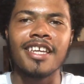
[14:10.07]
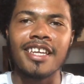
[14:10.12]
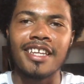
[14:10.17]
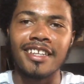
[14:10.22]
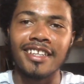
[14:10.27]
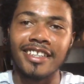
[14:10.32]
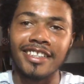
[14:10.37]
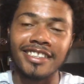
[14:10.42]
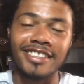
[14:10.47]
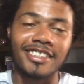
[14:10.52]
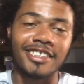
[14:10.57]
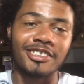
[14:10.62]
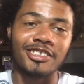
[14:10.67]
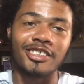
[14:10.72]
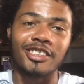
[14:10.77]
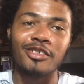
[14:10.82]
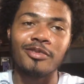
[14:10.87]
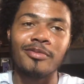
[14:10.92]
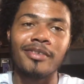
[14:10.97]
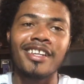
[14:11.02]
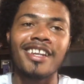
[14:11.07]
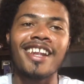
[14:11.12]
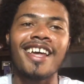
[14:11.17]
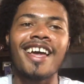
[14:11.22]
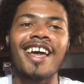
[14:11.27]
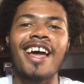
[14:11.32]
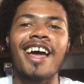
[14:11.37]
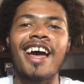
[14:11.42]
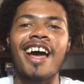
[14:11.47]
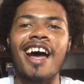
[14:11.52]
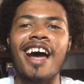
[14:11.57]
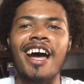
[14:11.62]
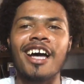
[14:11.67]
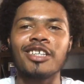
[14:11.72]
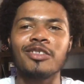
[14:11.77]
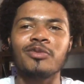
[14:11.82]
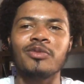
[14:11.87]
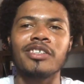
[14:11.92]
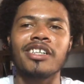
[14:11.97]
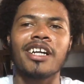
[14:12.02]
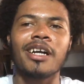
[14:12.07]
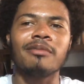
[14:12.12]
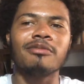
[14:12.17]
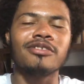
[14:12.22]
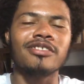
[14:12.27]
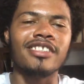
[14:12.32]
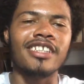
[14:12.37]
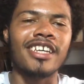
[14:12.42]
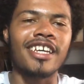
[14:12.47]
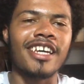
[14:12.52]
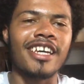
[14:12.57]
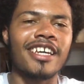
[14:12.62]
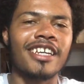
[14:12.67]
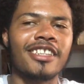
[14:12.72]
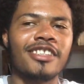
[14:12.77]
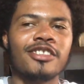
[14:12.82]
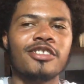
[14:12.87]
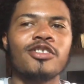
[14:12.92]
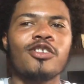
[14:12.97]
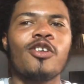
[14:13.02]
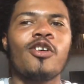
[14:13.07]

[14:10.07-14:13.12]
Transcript: Ladies and gentlemen, as we come to the end